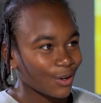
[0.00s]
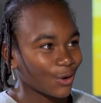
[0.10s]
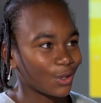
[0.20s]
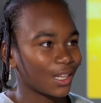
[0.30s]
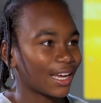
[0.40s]

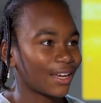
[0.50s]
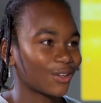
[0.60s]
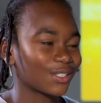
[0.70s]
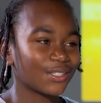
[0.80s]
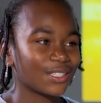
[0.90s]
or like
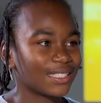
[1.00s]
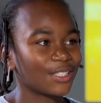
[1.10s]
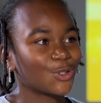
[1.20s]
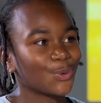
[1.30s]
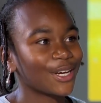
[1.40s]
also the
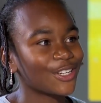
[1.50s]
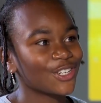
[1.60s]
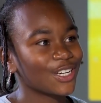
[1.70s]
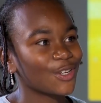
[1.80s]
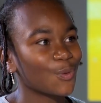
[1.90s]

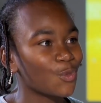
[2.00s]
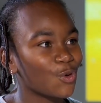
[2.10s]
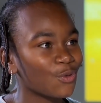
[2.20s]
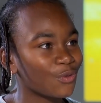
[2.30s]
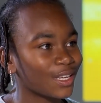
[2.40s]
situation in the
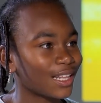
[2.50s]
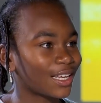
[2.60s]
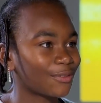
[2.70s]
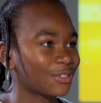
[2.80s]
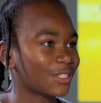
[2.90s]
movie,
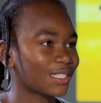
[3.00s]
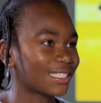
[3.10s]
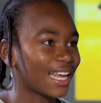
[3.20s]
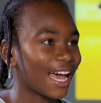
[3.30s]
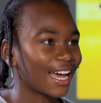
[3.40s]
like if it's a
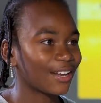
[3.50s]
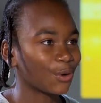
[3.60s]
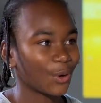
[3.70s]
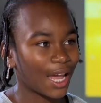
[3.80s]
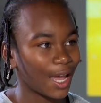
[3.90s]
sad
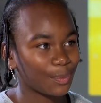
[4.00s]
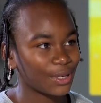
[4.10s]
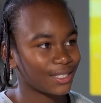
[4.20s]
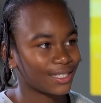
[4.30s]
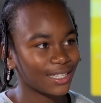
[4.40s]
or a
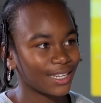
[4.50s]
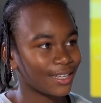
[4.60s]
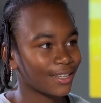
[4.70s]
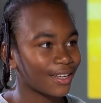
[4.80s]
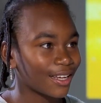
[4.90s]
happy
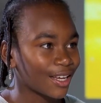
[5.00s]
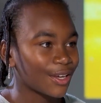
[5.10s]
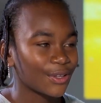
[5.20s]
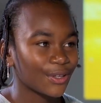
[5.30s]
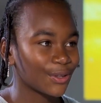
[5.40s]
scene,
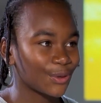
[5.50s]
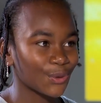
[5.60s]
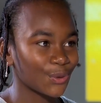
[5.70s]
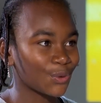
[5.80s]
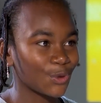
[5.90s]

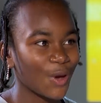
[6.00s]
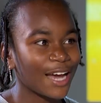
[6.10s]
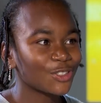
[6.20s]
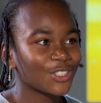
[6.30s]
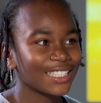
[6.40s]
you
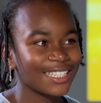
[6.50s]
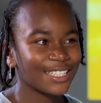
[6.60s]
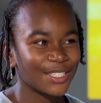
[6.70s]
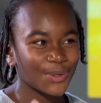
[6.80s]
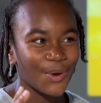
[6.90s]
actually
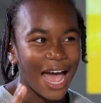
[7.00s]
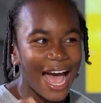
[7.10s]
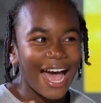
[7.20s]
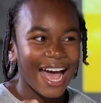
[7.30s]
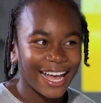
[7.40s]
need to
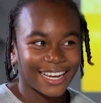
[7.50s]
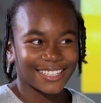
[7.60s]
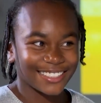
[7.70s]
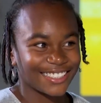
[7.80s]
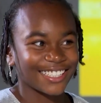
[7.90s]

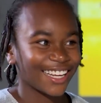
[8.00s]
act.